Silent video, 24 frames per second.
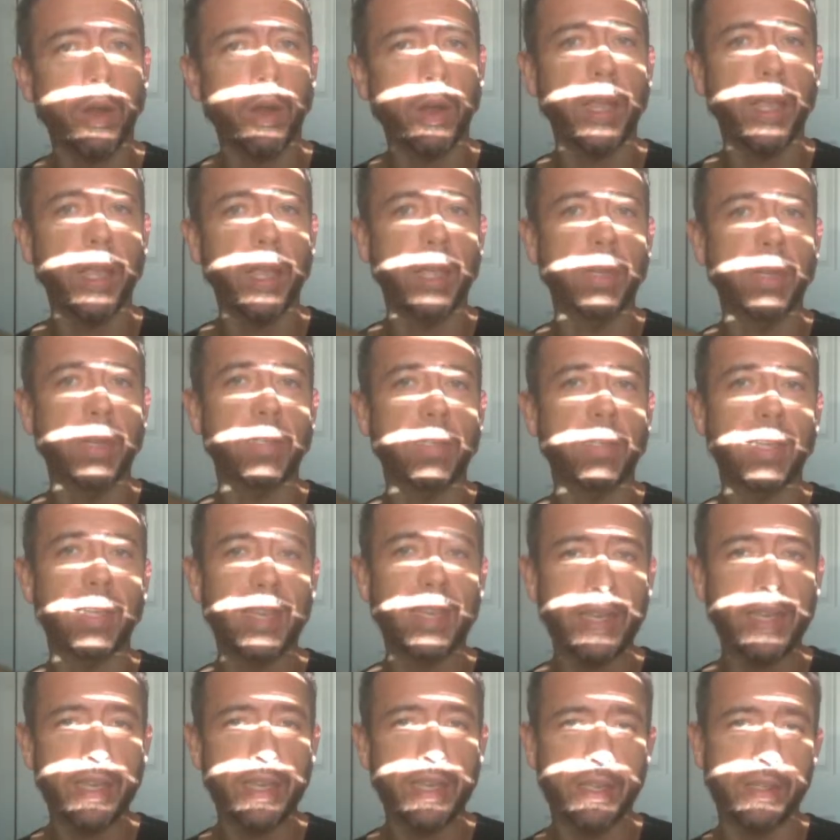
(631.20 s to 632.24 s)
it
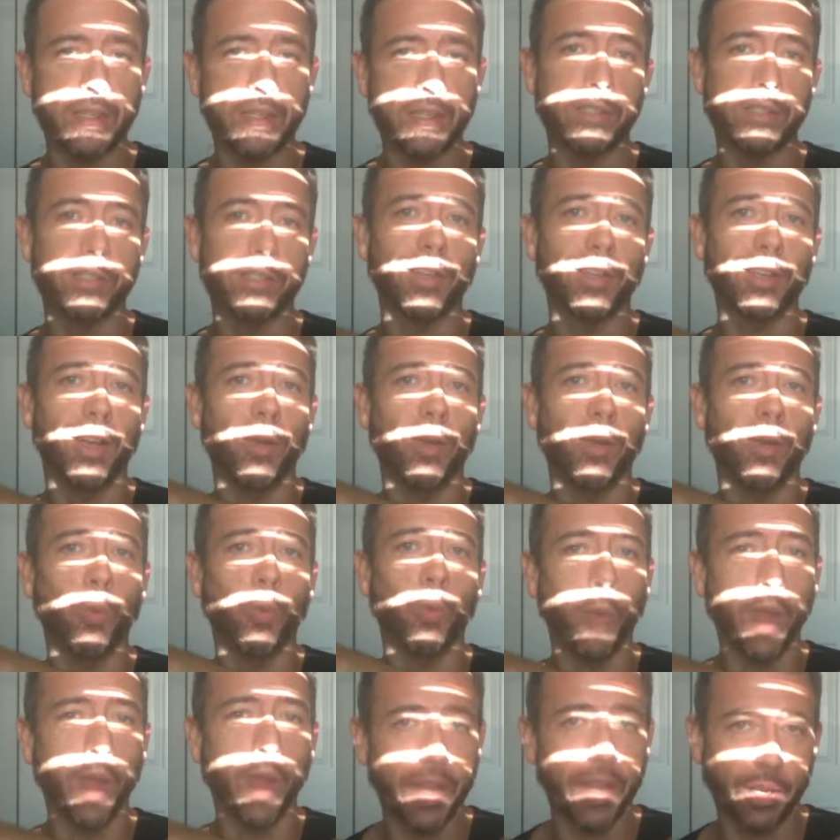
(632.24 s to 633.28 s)
is
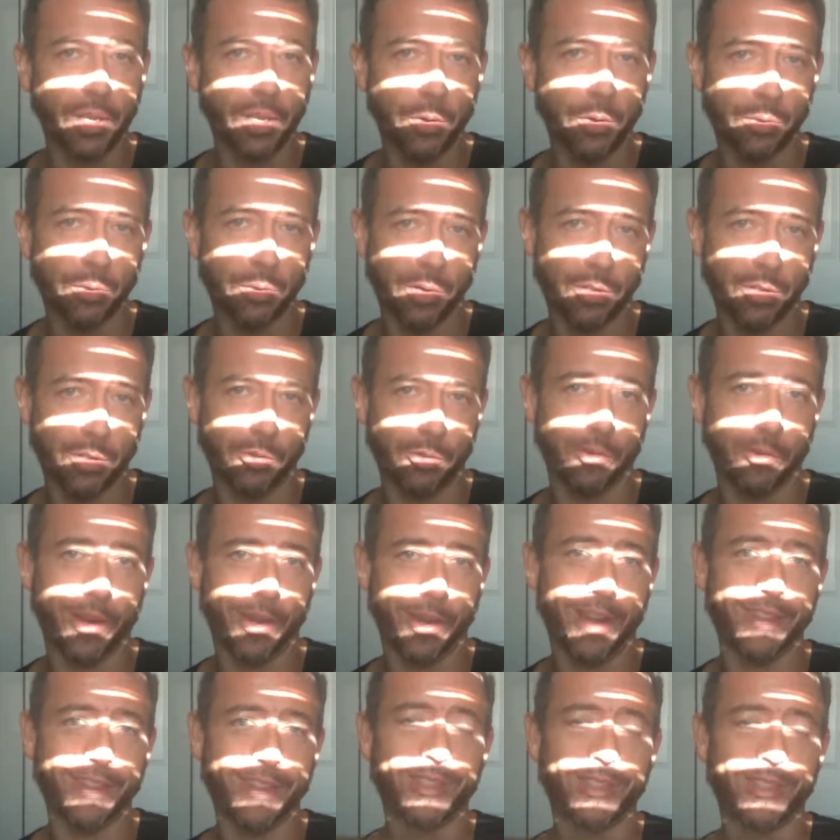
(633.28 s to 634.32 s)
when it goes
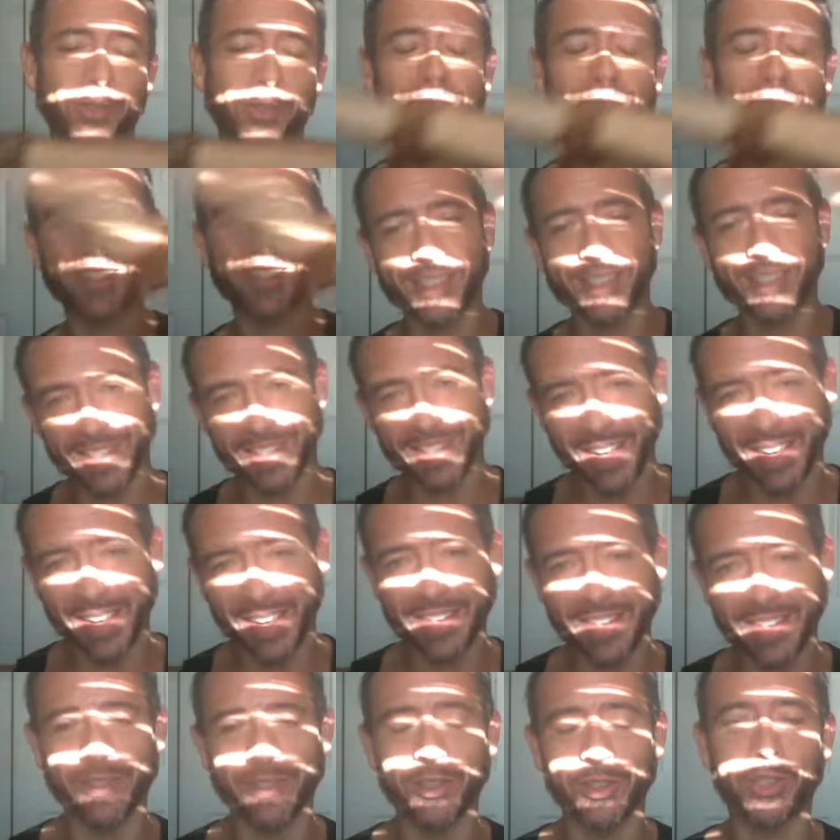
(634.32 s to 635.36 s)
retrograde. So this is the
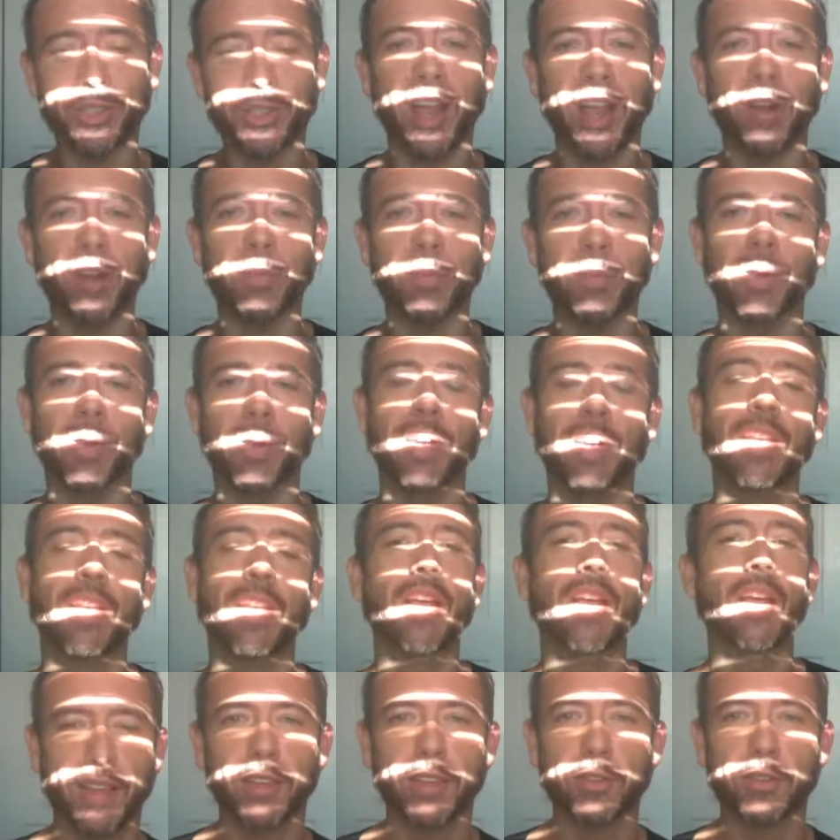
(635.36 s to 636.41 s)
idea of the shadow period.
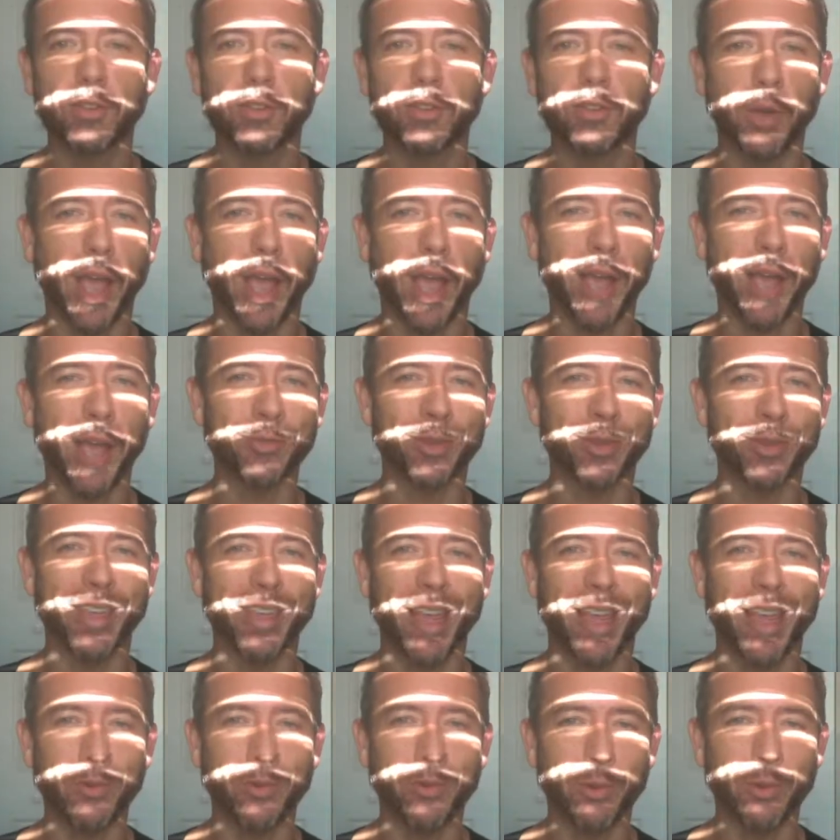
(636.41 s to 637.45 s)
So as with
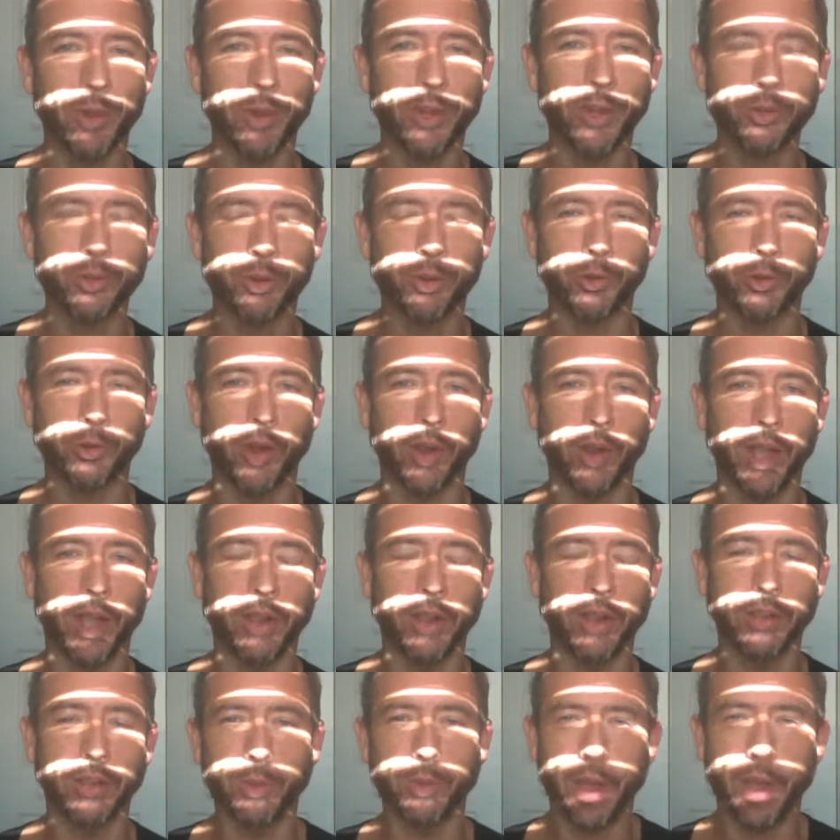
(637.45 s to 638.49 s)
every
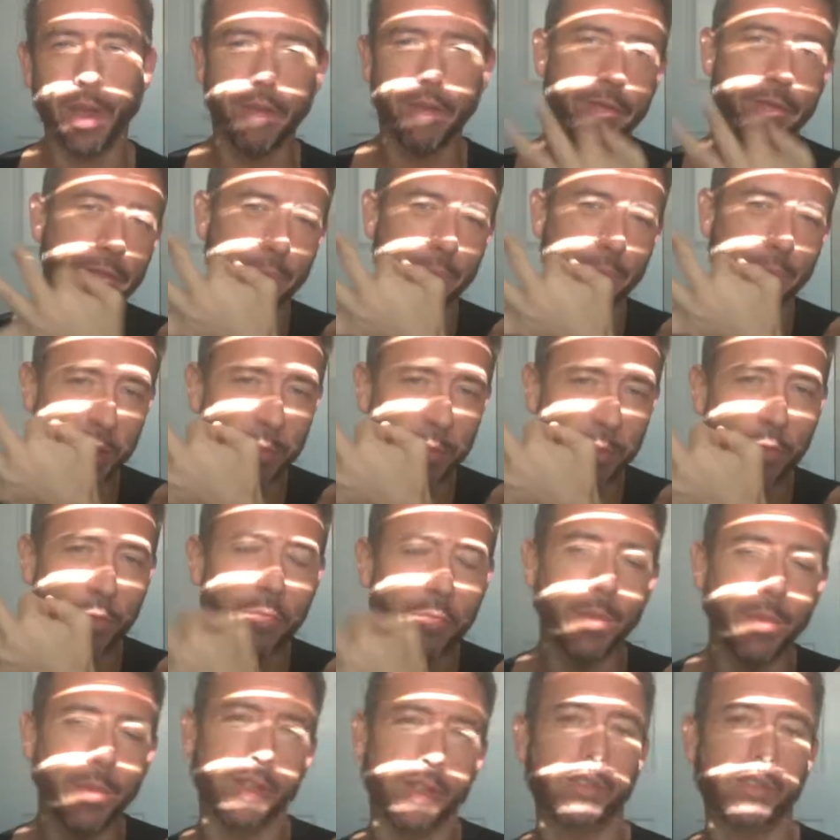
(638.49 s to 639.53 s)
retrograde, you have three
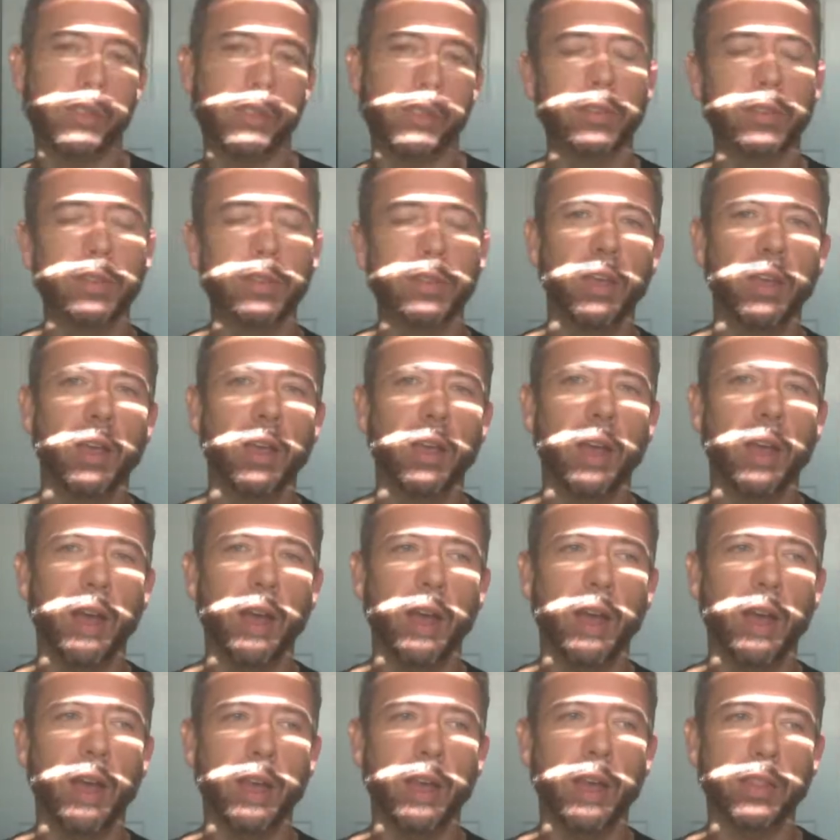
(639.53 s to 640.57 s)
movements.
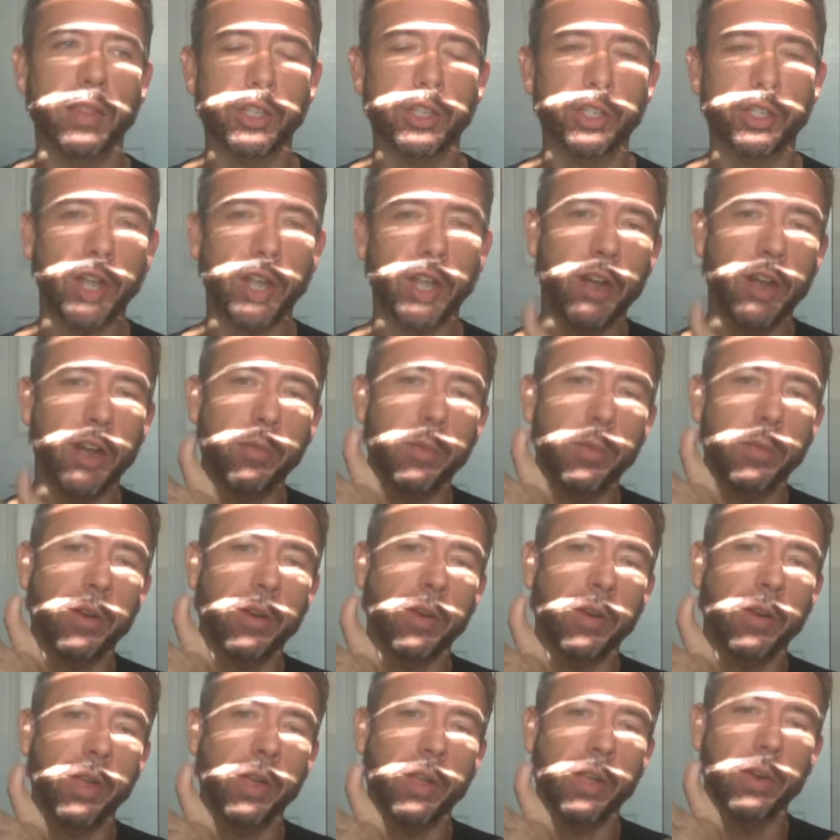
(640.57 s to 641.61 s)
The shadow
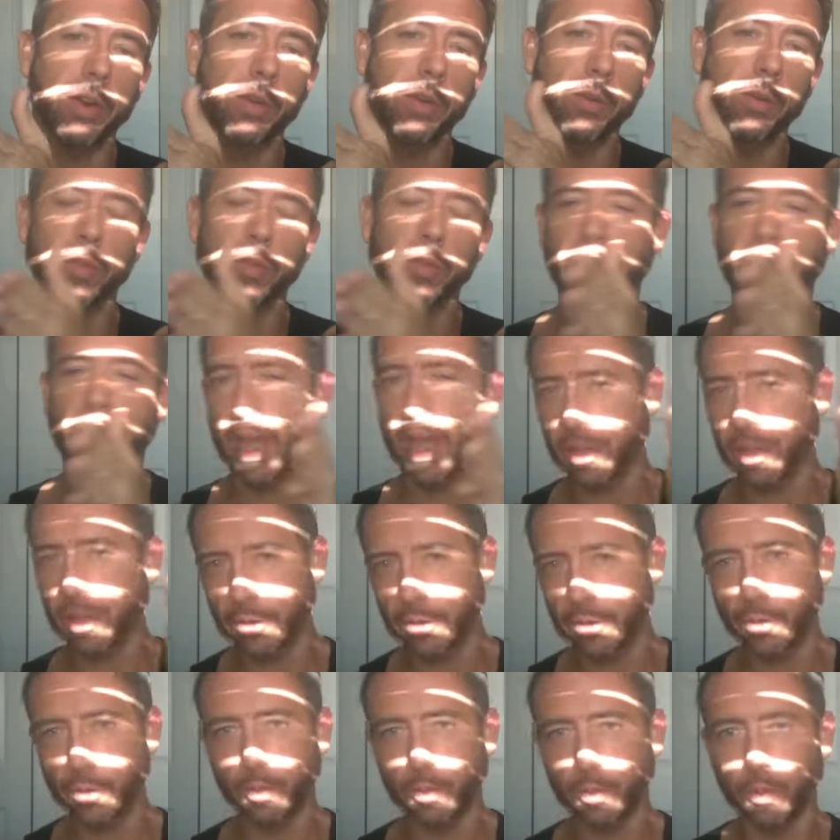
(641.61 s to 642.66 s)
period that
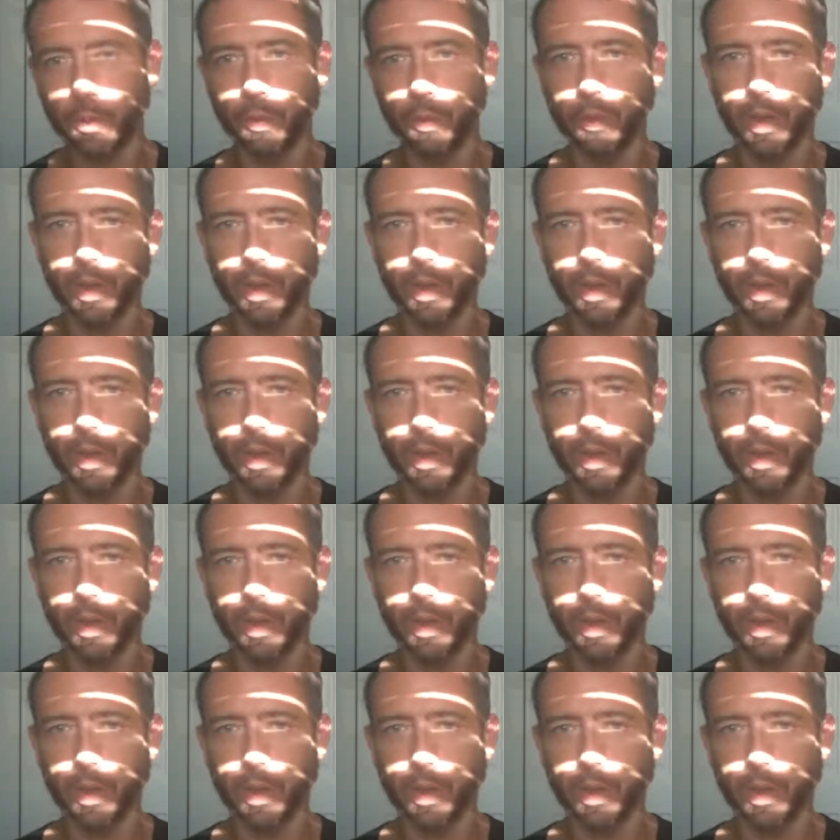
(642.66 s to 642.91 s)
you